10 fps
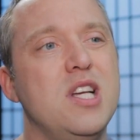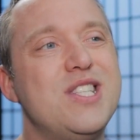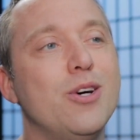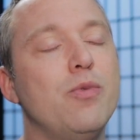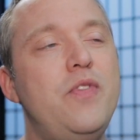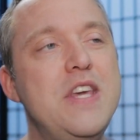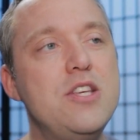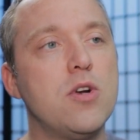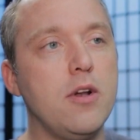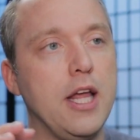So
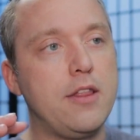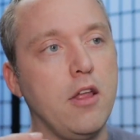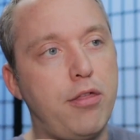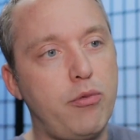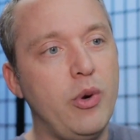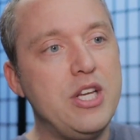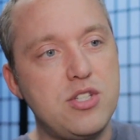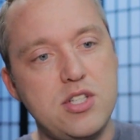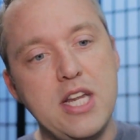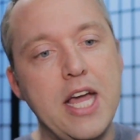these are like the three
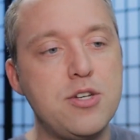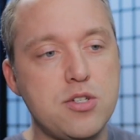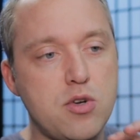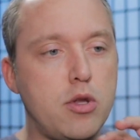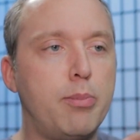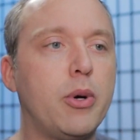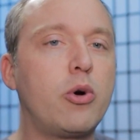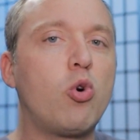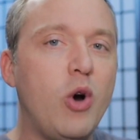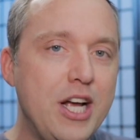stages or the
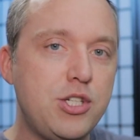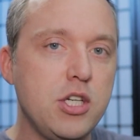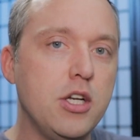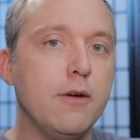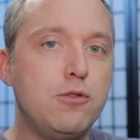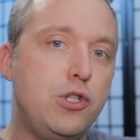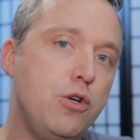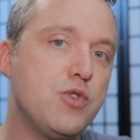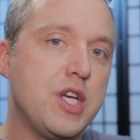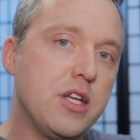progression of
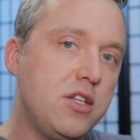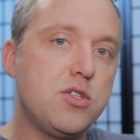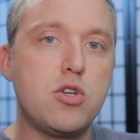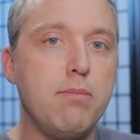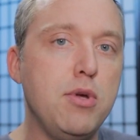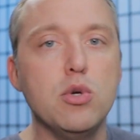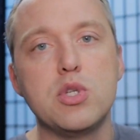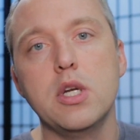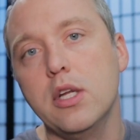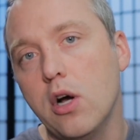choosing a
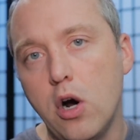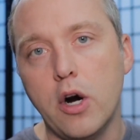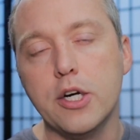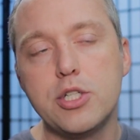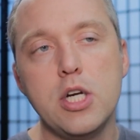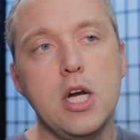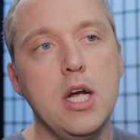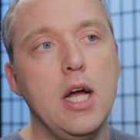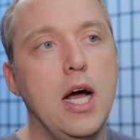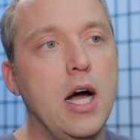distribution in Arch.
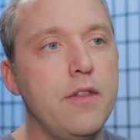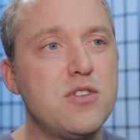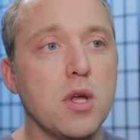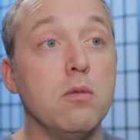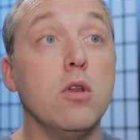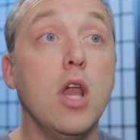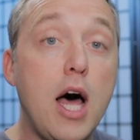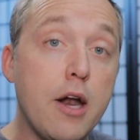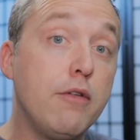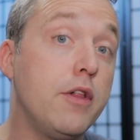Uh, there's a
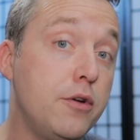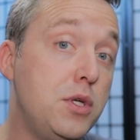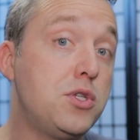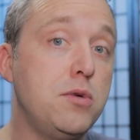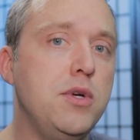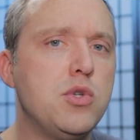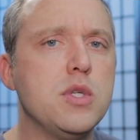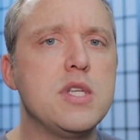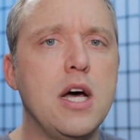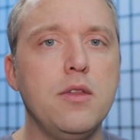lot of other
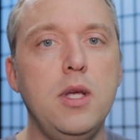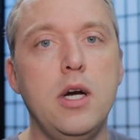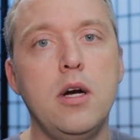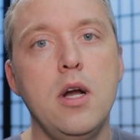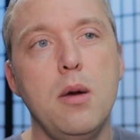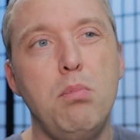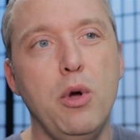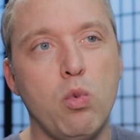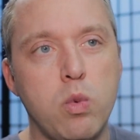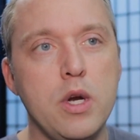distributions out there,
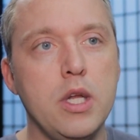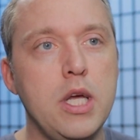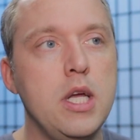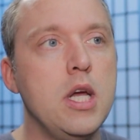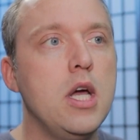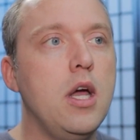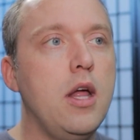but really,